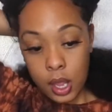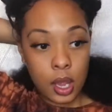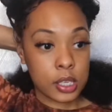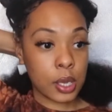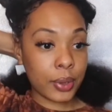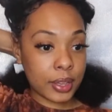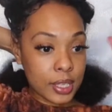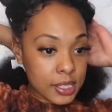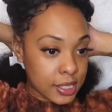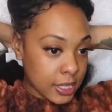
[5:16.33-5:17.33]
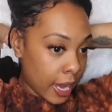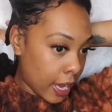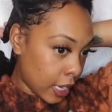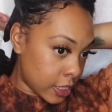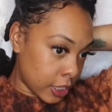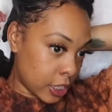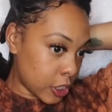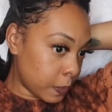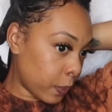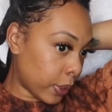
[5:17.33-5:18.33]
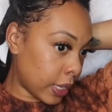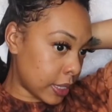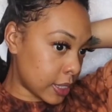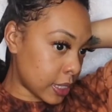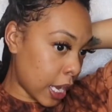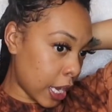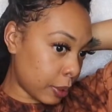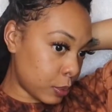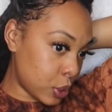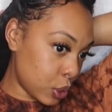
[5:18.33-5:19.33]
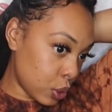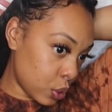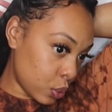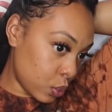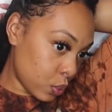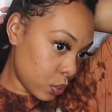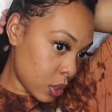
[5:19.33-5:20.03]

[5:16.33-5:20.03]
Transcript: So at this stage, at this point, it's time to